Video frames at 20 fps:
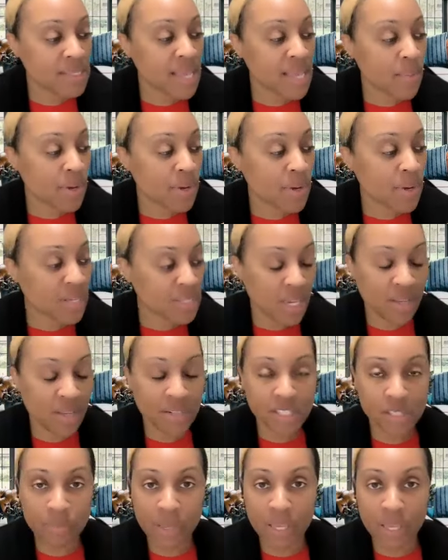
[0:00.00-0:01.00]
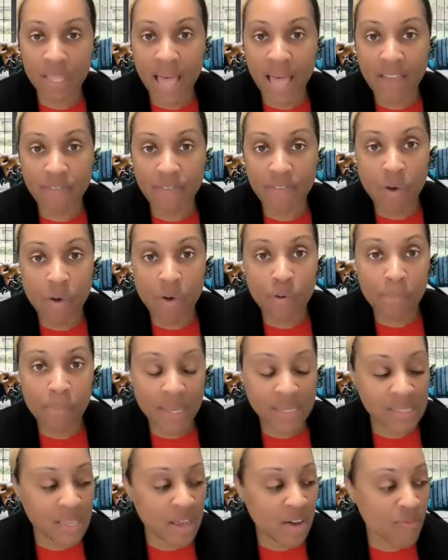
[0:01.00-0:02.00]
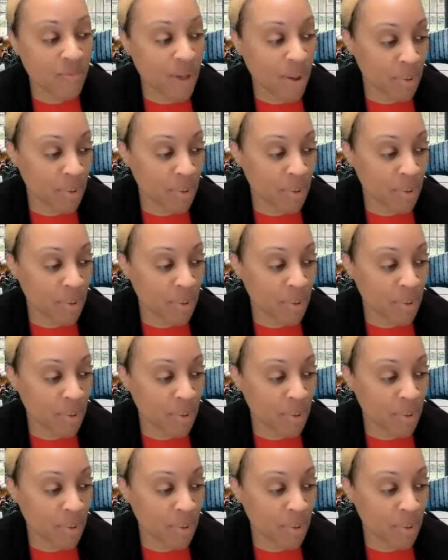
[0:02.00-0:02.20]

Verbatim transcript: I will continue to speak life over myself. I